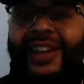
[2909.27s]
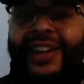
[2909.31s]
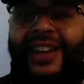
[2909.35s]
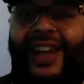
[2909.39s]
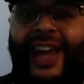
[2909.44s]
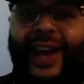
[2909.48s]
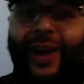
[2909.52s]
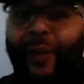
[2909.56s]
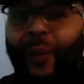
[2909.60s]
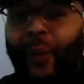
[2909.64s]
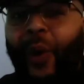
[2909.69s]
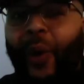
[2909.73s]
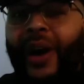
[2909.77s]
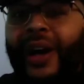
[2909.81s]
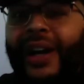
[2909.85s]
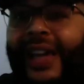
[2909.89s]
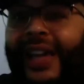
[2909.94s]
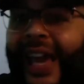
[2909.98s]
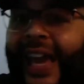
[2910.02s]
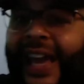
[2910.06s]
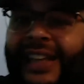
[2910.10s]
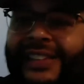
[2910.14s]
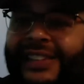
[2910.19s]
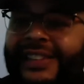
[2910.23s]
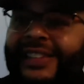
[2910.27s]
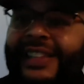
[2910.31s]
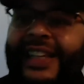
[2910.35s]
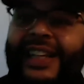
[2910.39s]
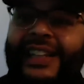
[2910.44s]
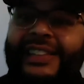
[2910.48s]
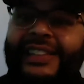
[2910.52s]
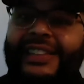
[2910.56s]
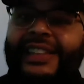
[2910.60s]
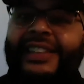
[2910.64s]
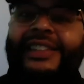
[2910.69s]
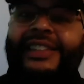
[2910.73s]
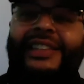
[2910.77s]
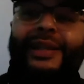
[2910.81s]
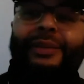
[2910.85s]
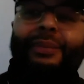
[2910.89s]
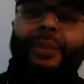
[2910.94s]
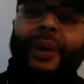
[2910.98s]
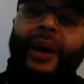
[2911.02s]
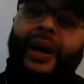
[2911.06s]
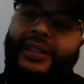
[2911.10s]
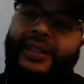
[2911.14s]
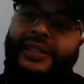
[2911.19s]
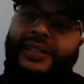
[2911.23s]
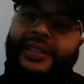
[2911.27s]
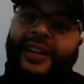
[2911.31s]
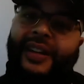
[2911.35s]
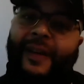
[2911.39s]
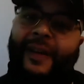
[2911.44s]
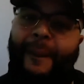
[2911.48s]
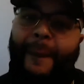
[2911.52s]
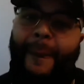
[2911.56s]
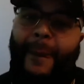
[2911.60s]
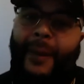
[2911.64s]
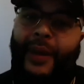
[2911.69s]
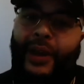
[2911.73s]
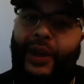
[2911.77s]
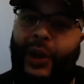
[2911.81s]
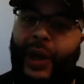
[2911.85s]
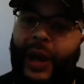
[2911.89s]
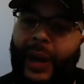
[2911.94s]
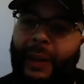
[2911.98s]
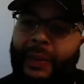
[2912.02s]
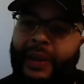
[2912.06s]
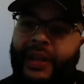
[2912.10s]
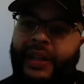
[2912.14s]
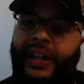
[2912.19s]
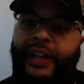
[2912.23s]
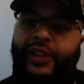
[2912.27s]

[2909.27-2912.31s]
Like, one case is like $60. You know what I mean?